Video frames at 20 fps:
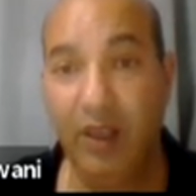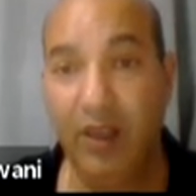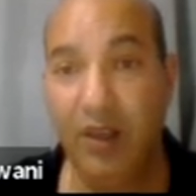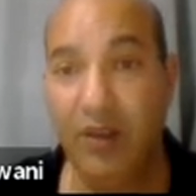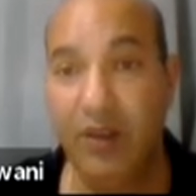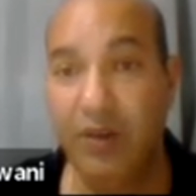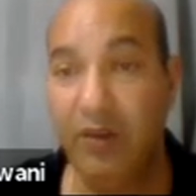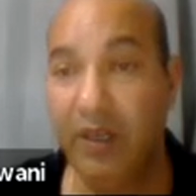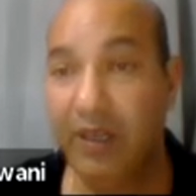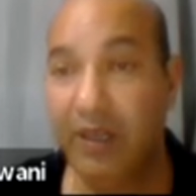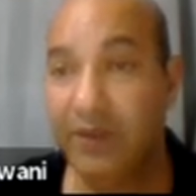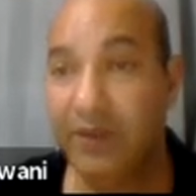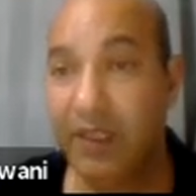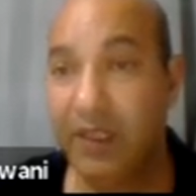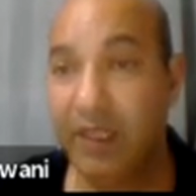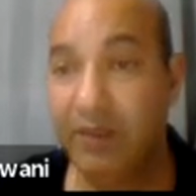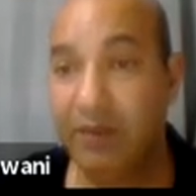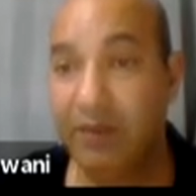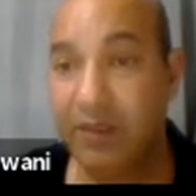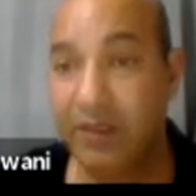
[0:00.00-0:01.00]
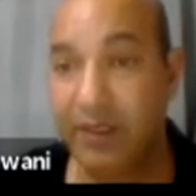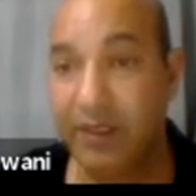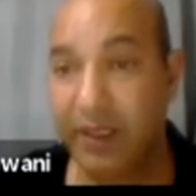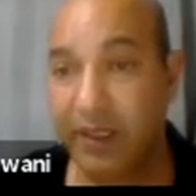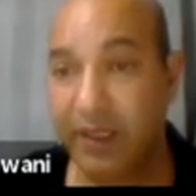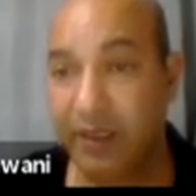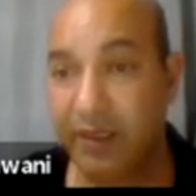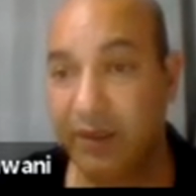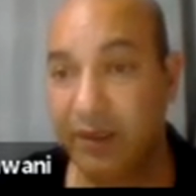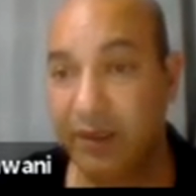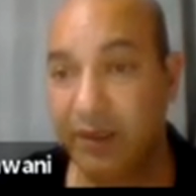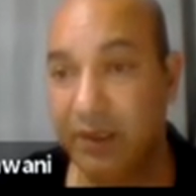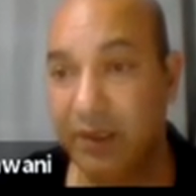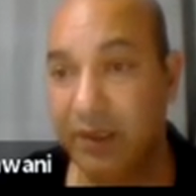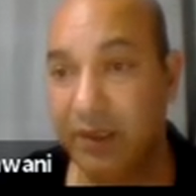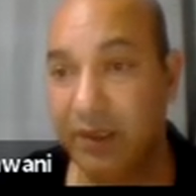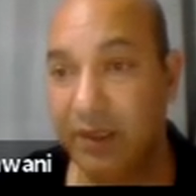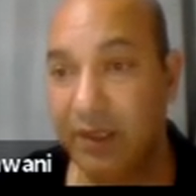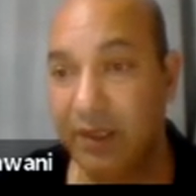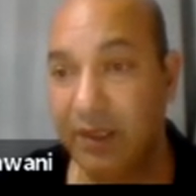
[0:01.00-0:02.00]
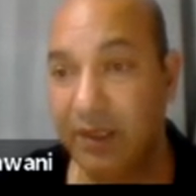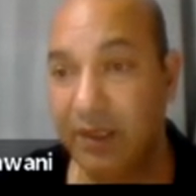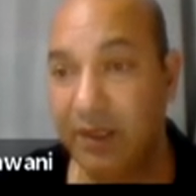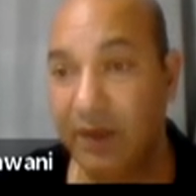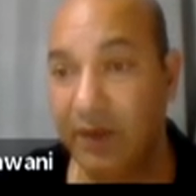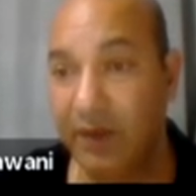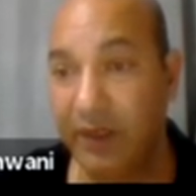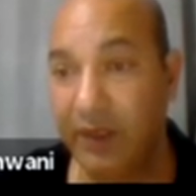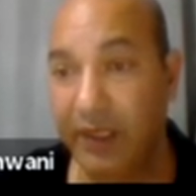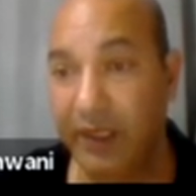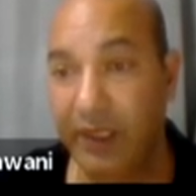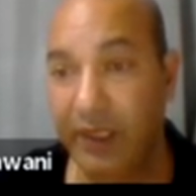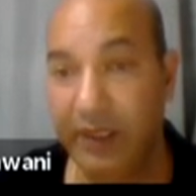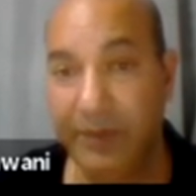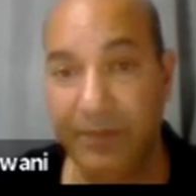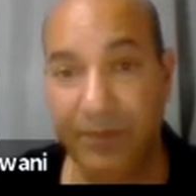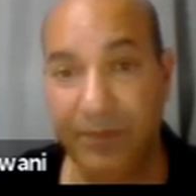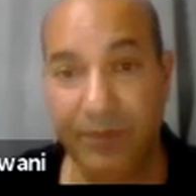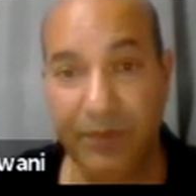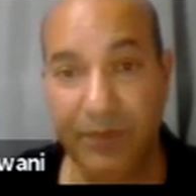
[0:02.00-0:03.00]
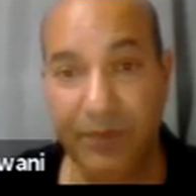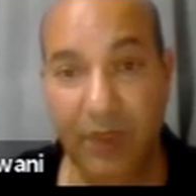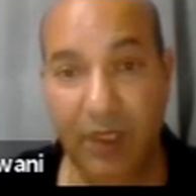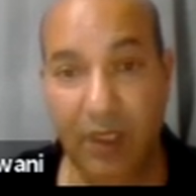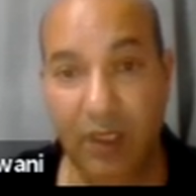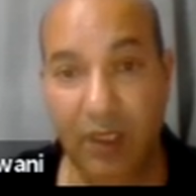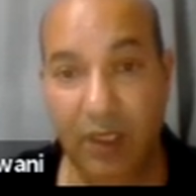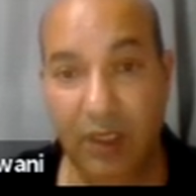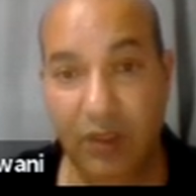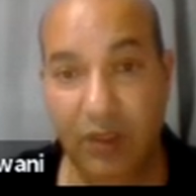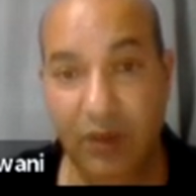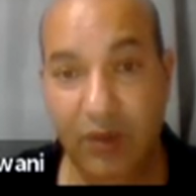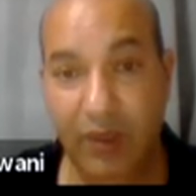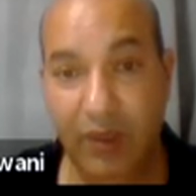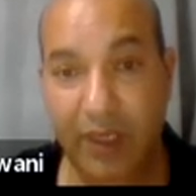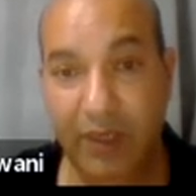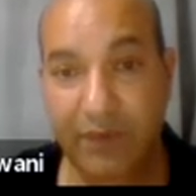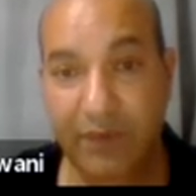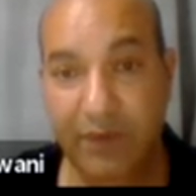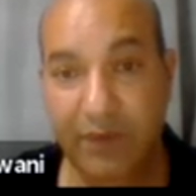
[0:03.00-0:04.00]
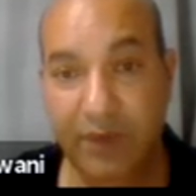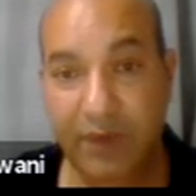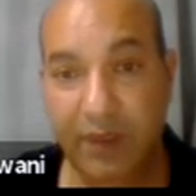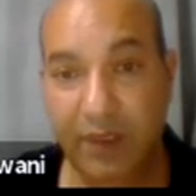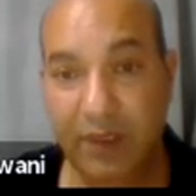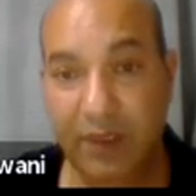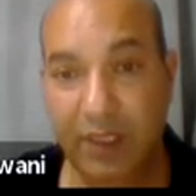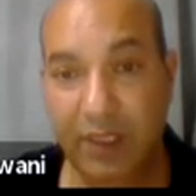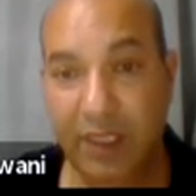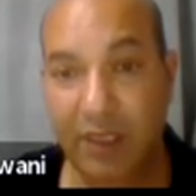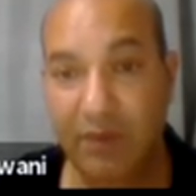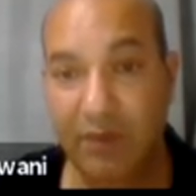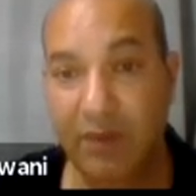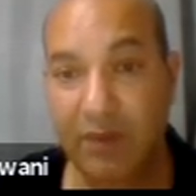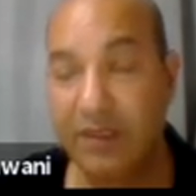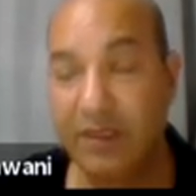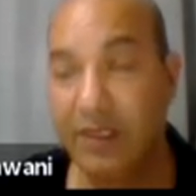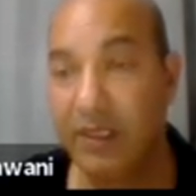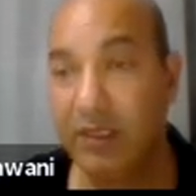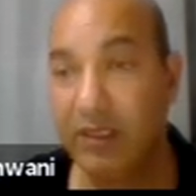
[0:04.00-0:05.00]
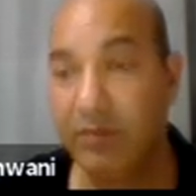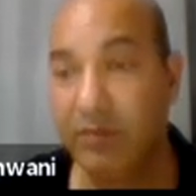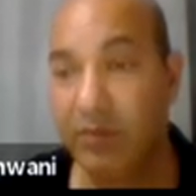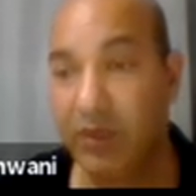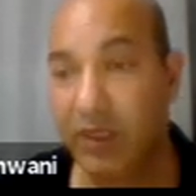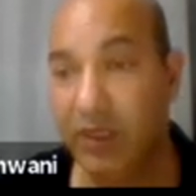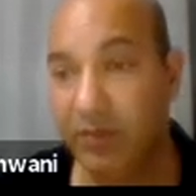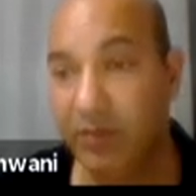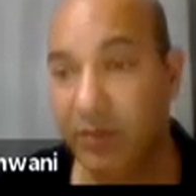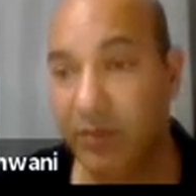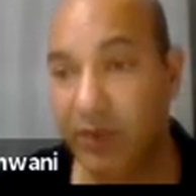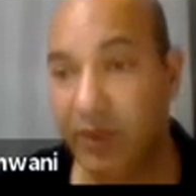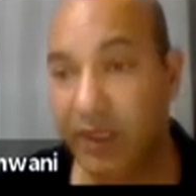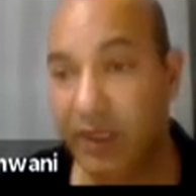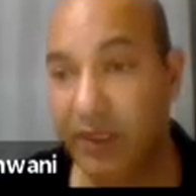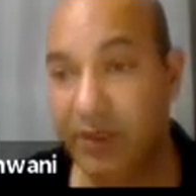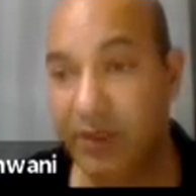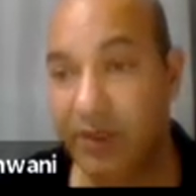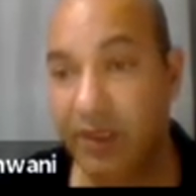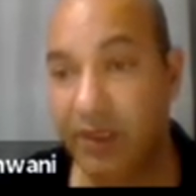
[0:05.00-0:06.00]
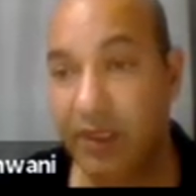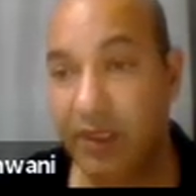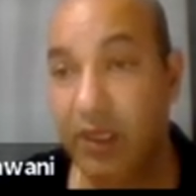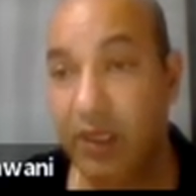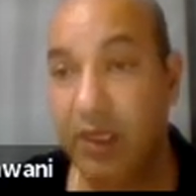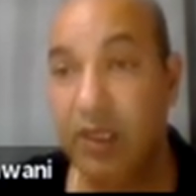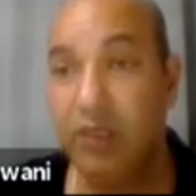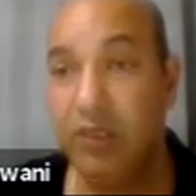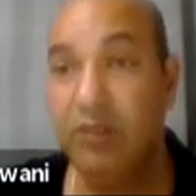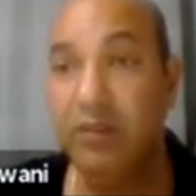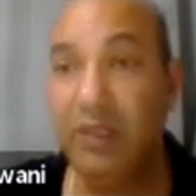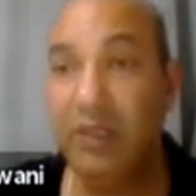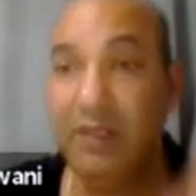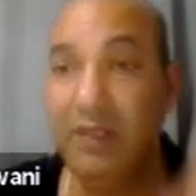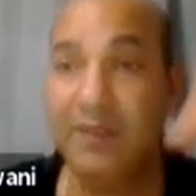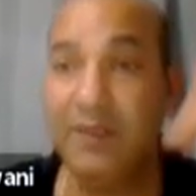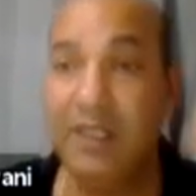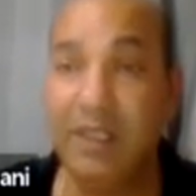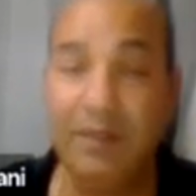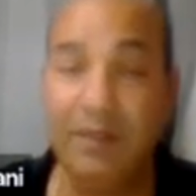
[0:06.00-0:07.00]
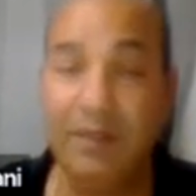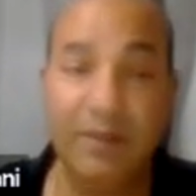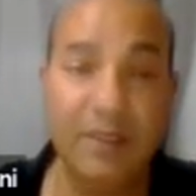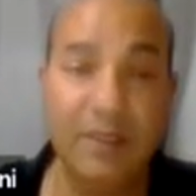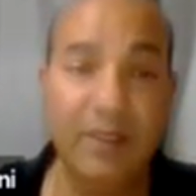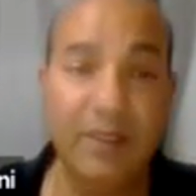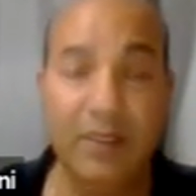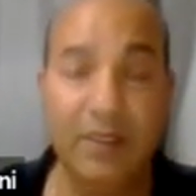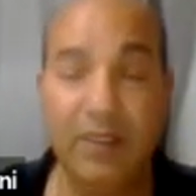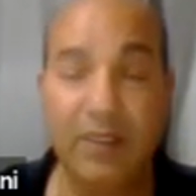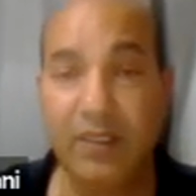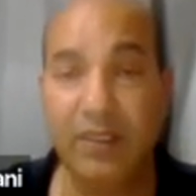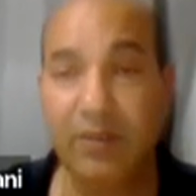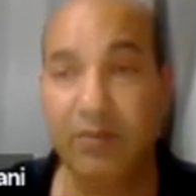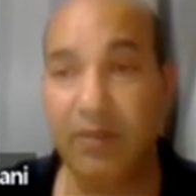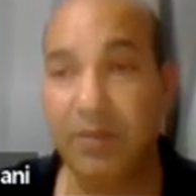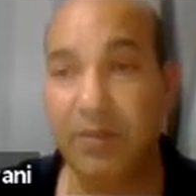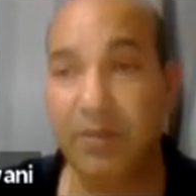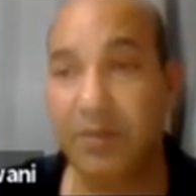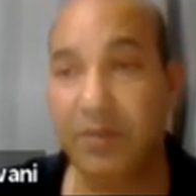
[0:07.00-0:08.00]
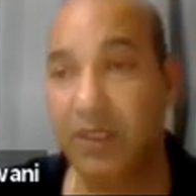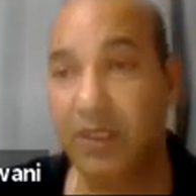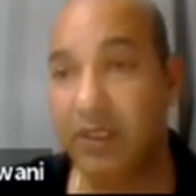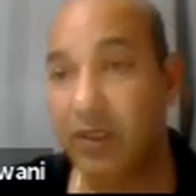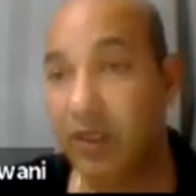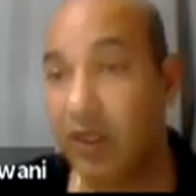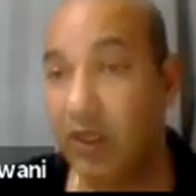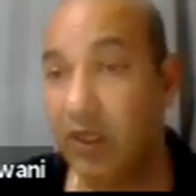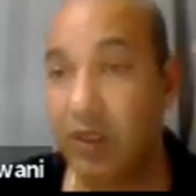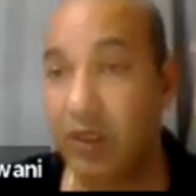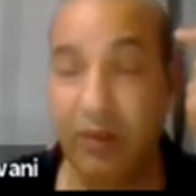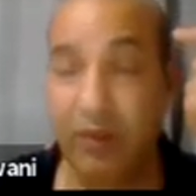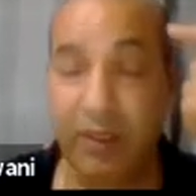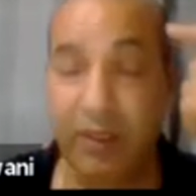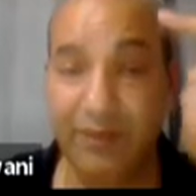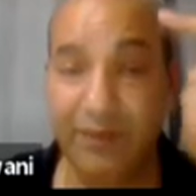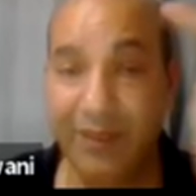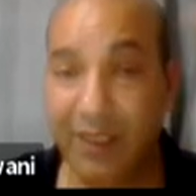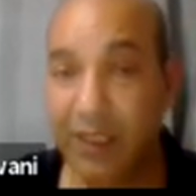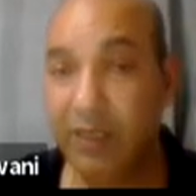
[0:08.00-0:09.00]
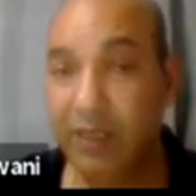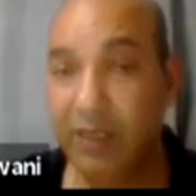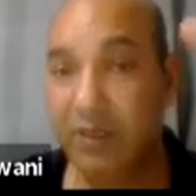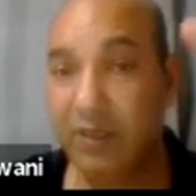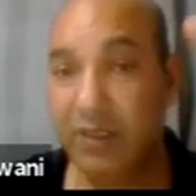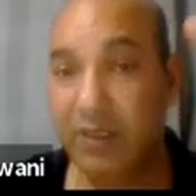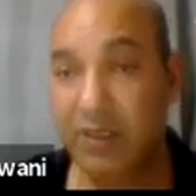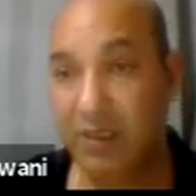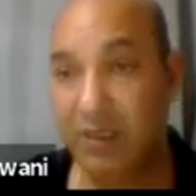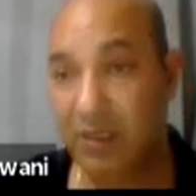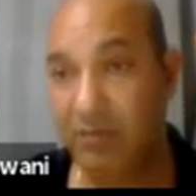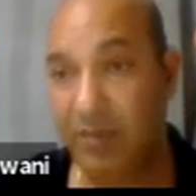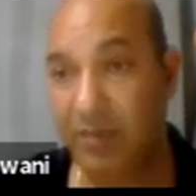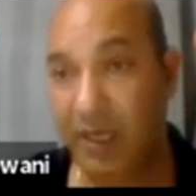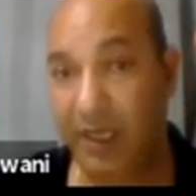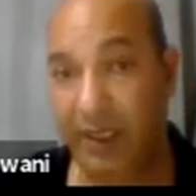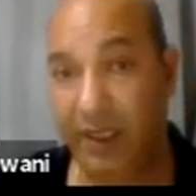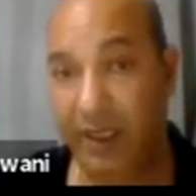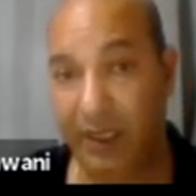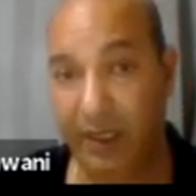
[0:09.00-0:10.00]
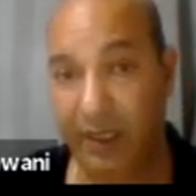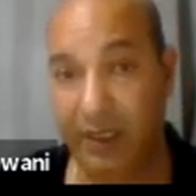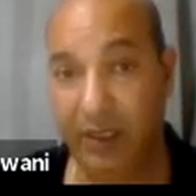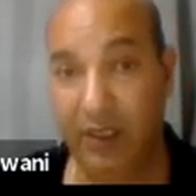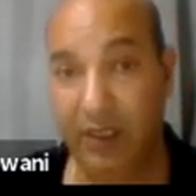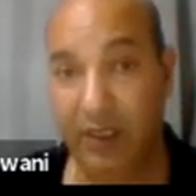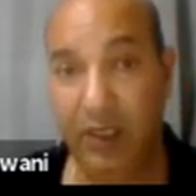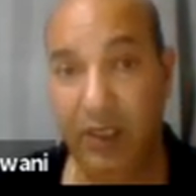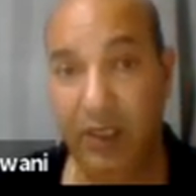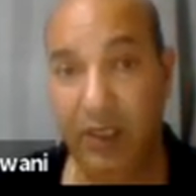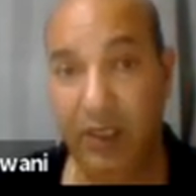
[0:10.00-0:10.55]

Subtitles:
You have keywords here, okay? You have keywords in the bullet points. You have keywords in the description. You have keywords in the backend.